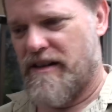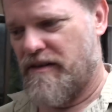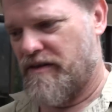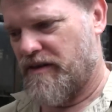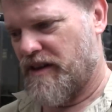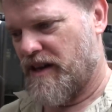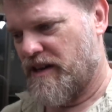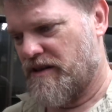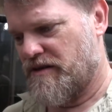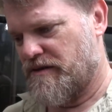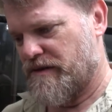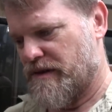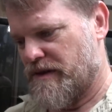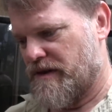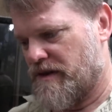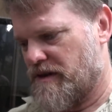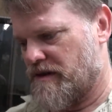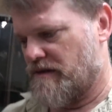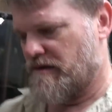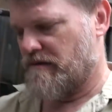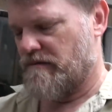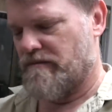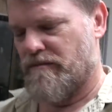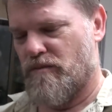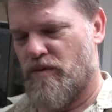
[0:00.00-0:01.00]
Thanks
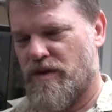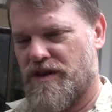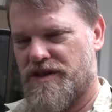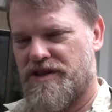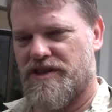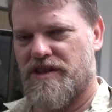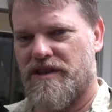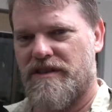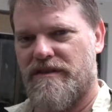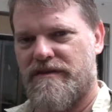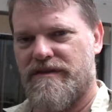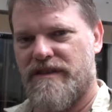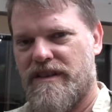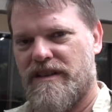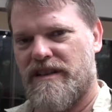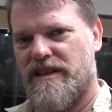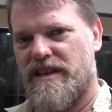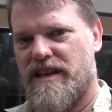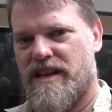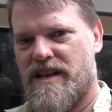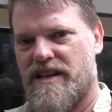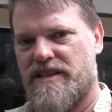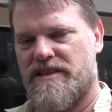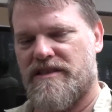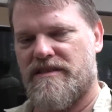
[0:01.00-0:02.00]
for watching for the
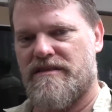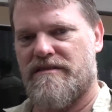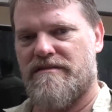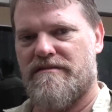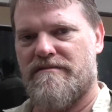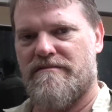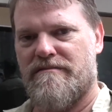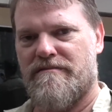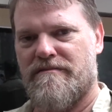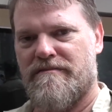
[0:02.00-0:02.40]
last